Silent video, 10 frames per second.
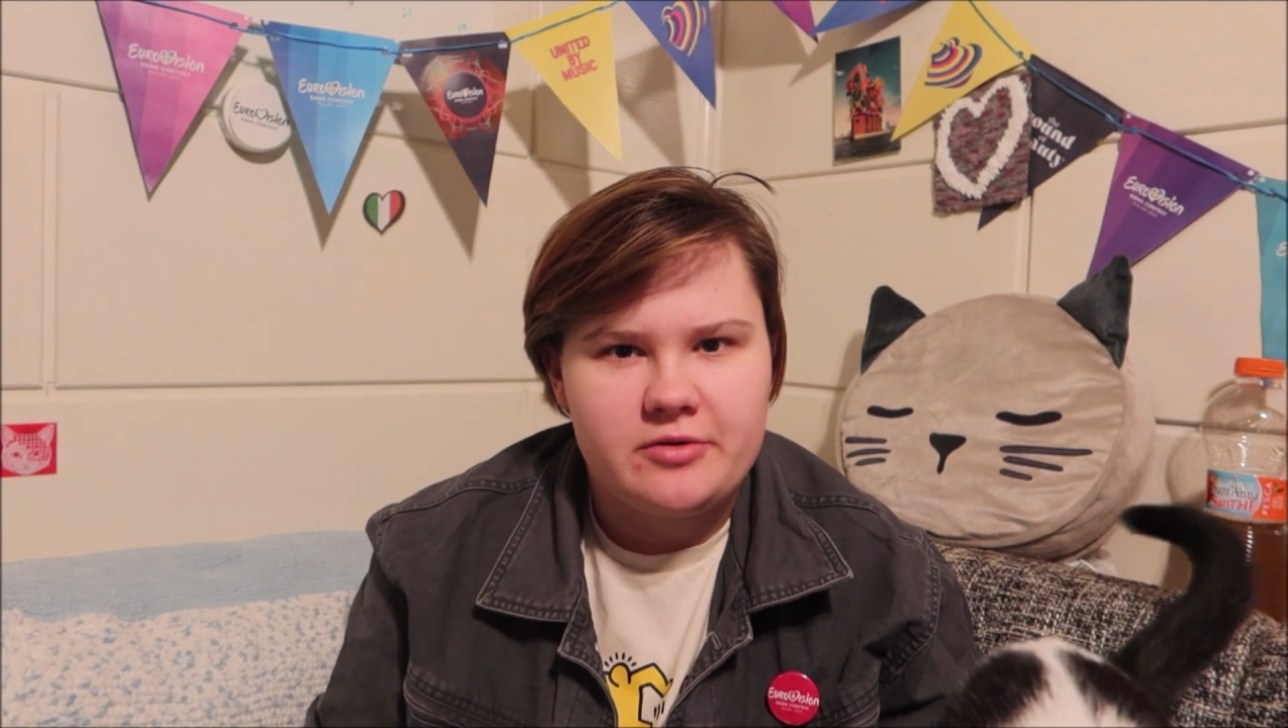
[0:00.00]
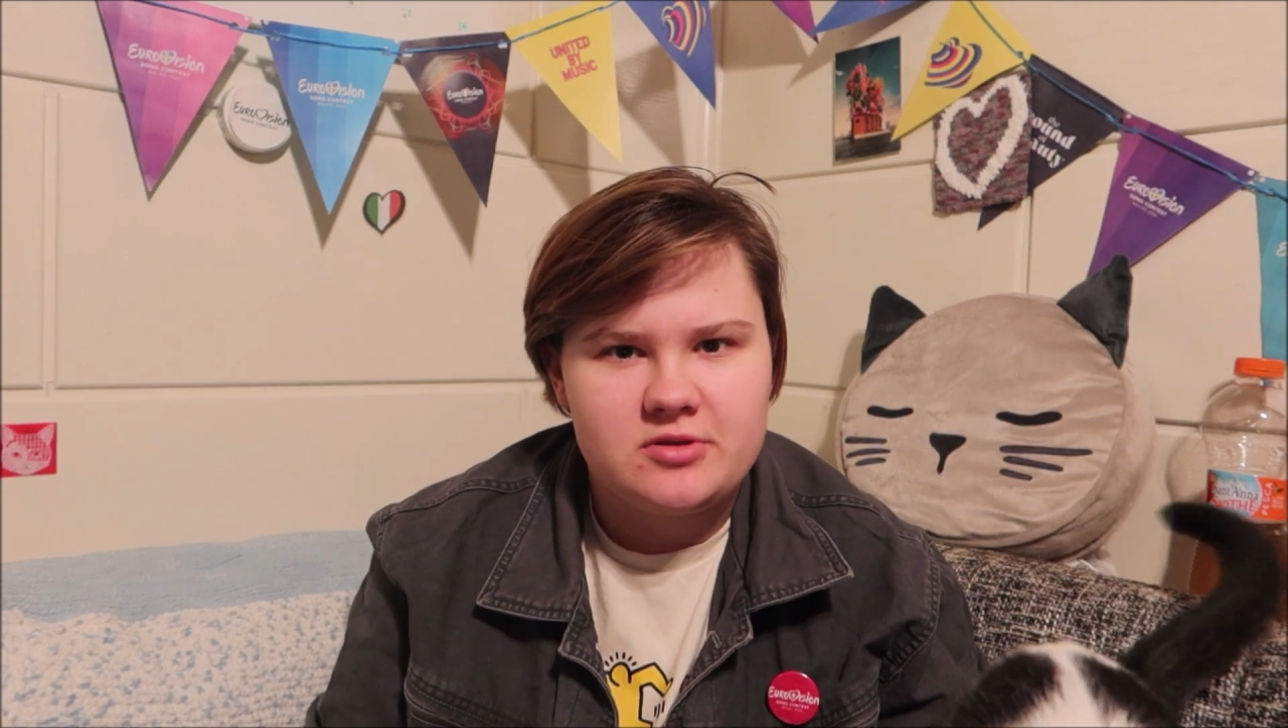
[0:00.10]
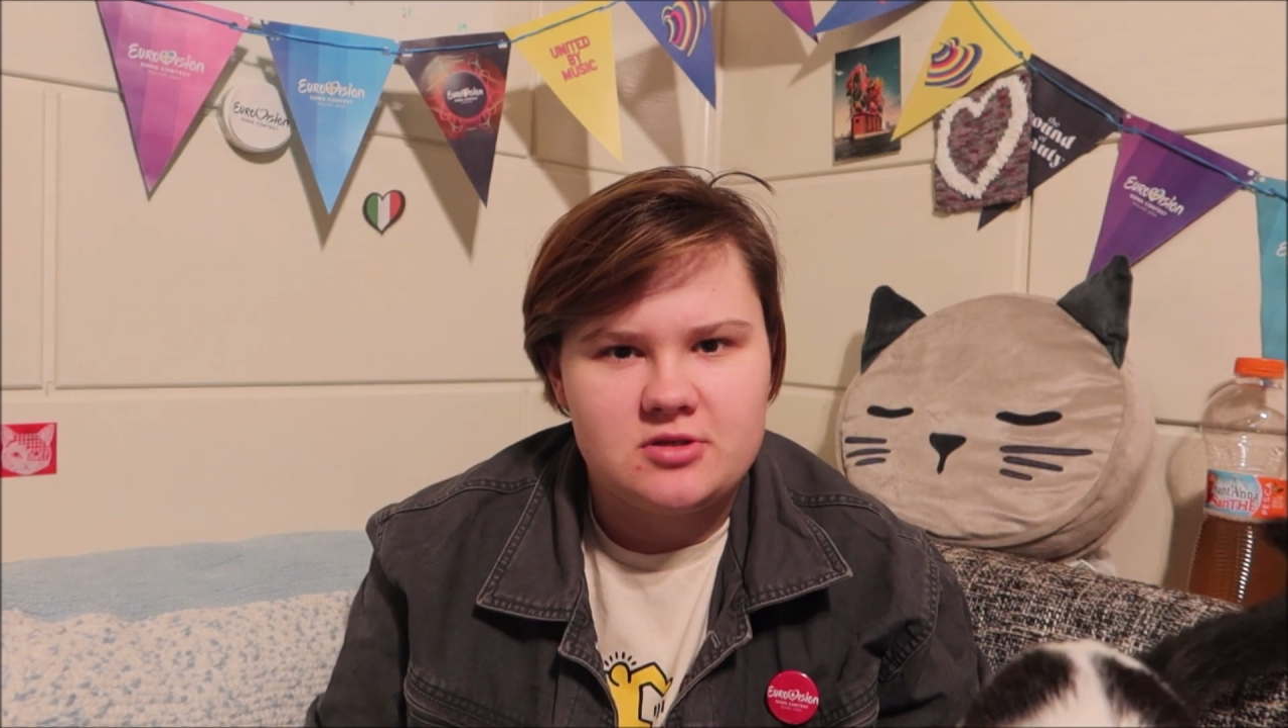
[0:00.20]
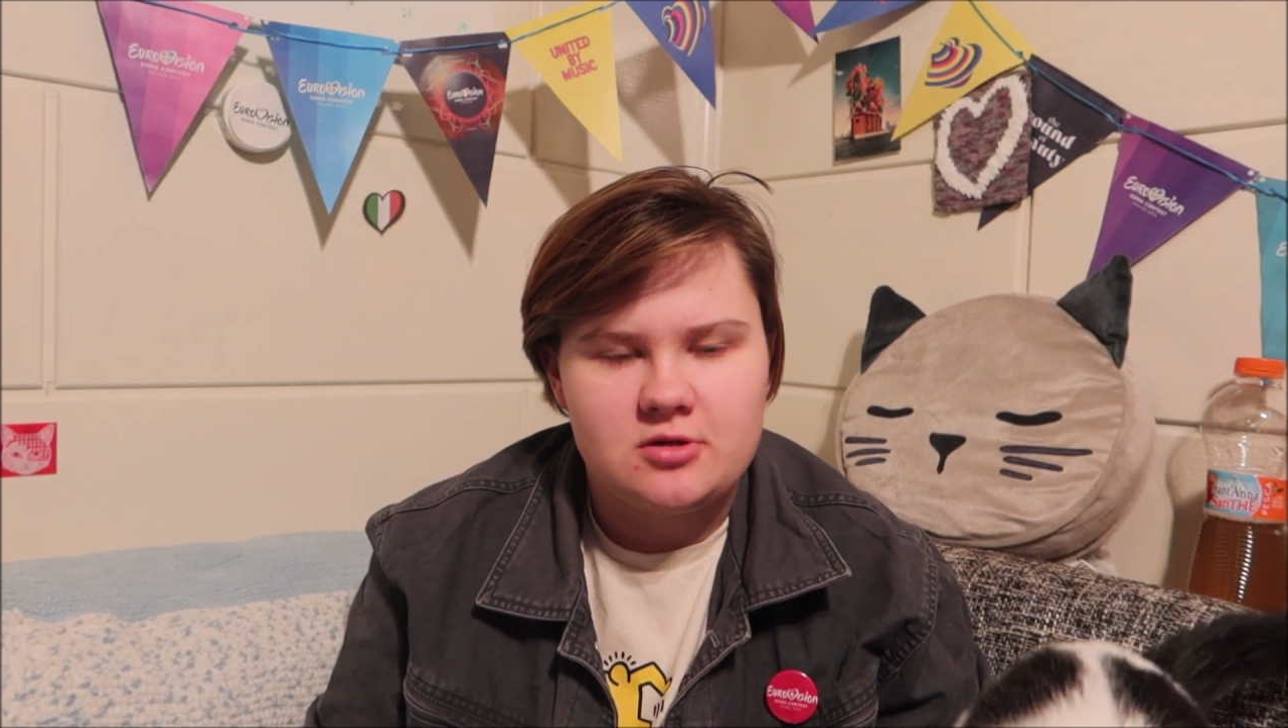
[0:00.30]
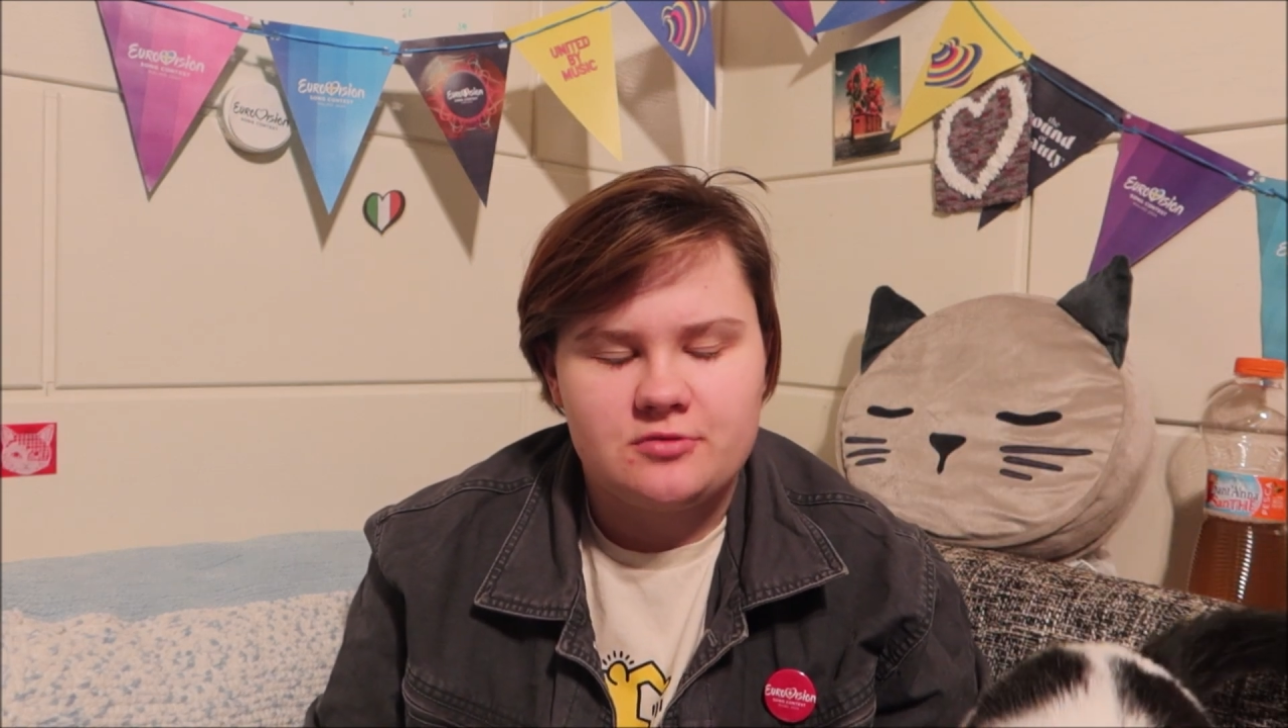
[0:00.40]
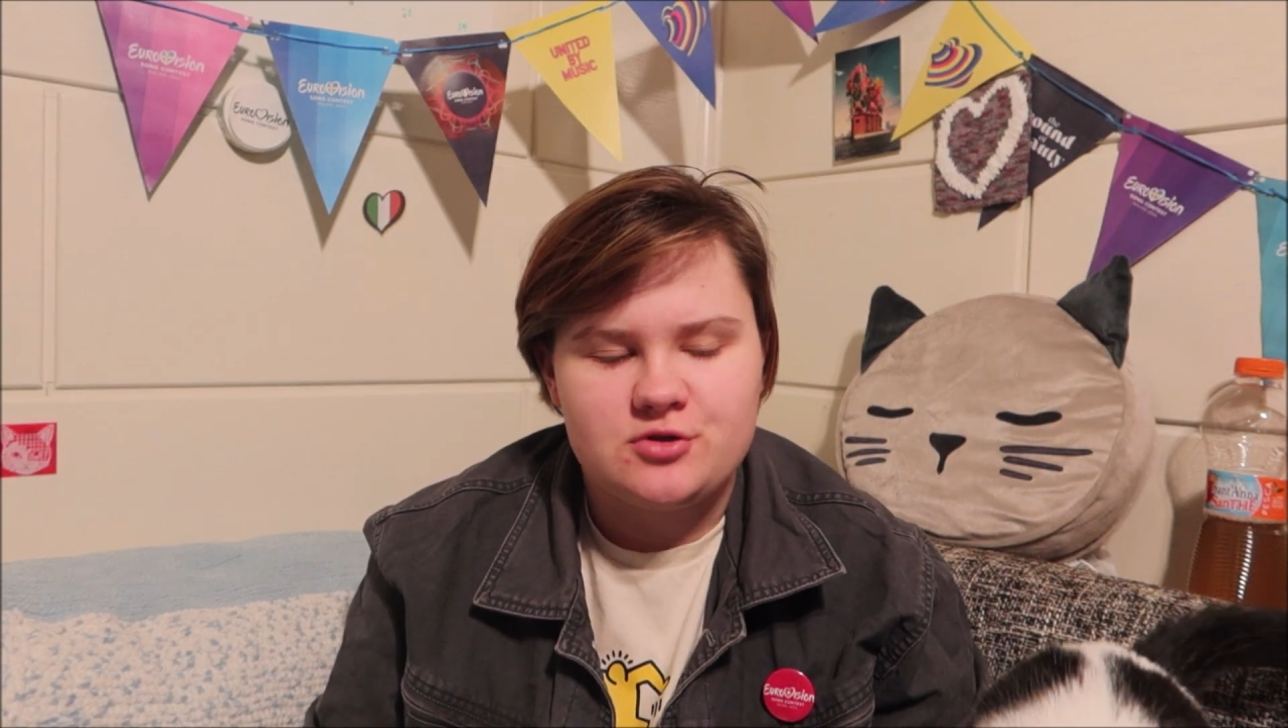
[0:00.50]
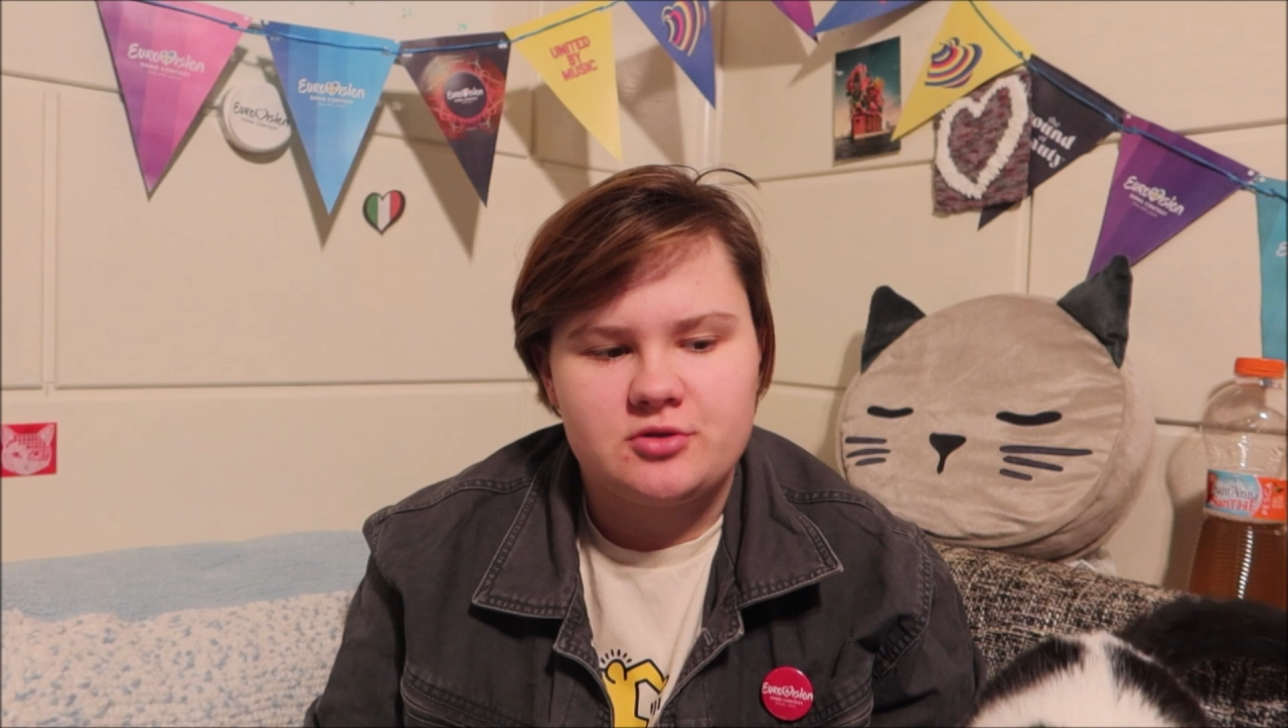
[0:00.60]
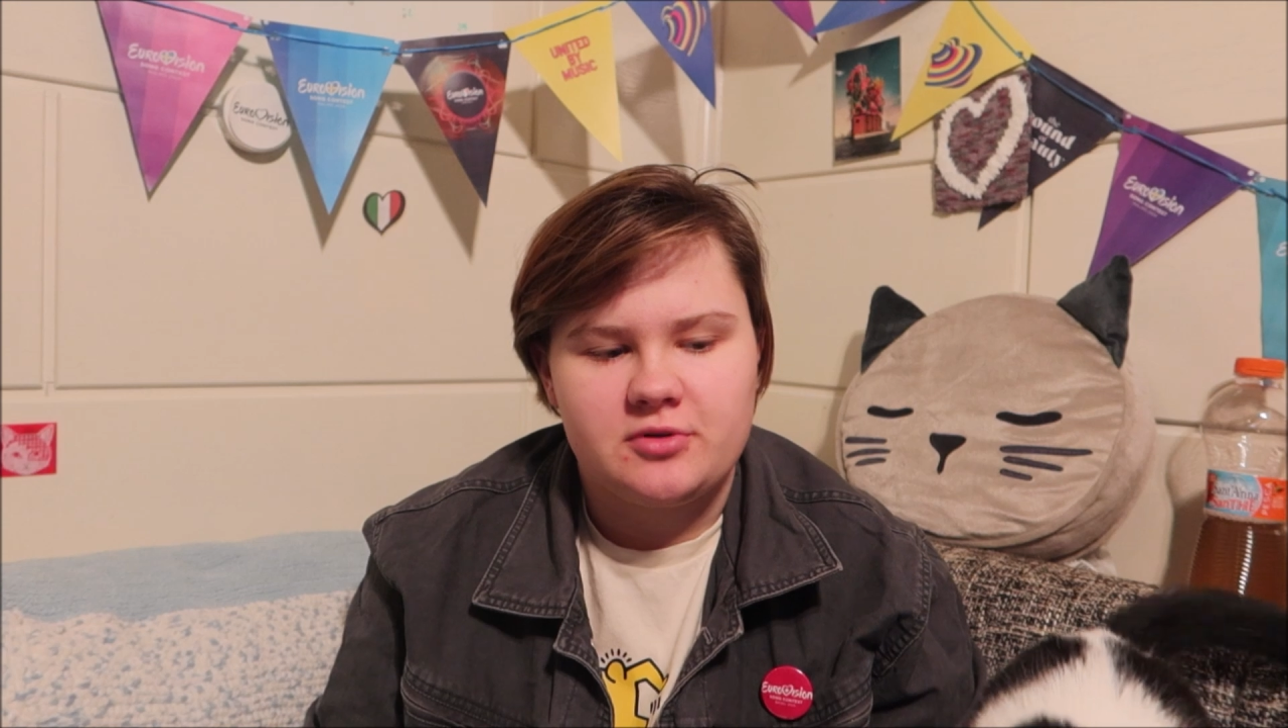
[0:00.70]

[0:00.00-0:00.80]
hosted Eurovision